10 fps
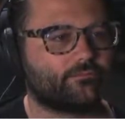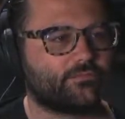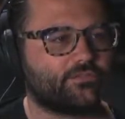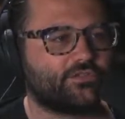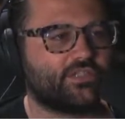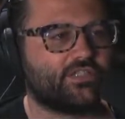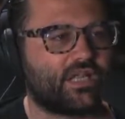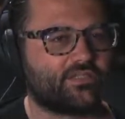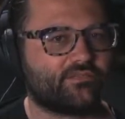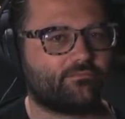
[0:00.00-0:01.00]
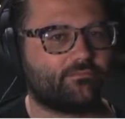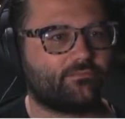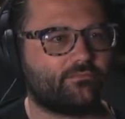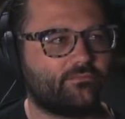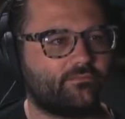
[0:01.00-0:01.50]
Jesus.
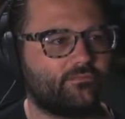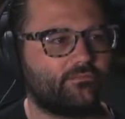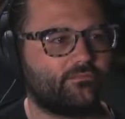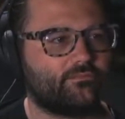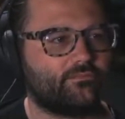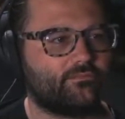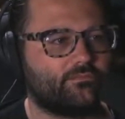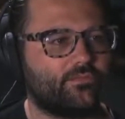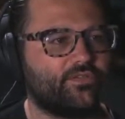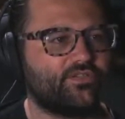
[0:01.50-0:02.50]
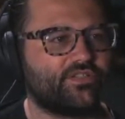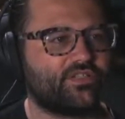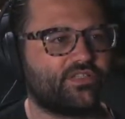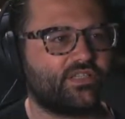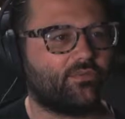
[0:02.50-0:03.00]
I'm interested to
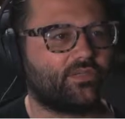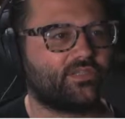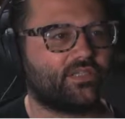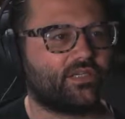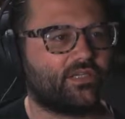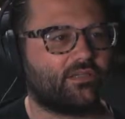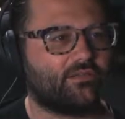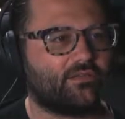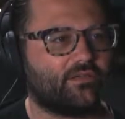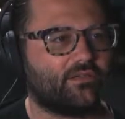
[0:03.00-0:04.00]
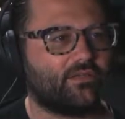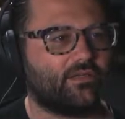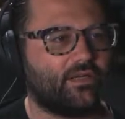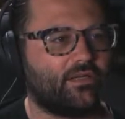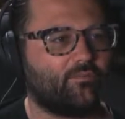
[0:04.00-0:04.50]
see what
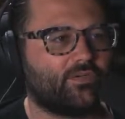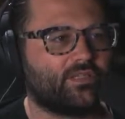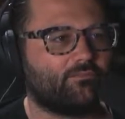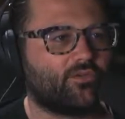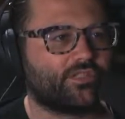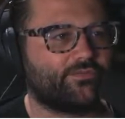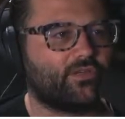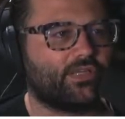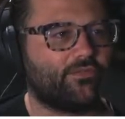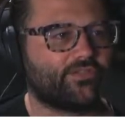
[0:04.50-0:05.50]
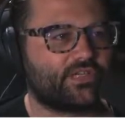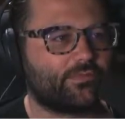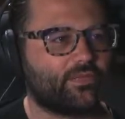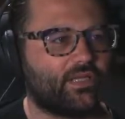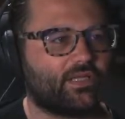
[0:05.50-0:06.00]
and what the more difficult levels are going
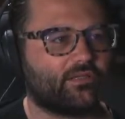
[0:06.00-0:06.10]
to be like.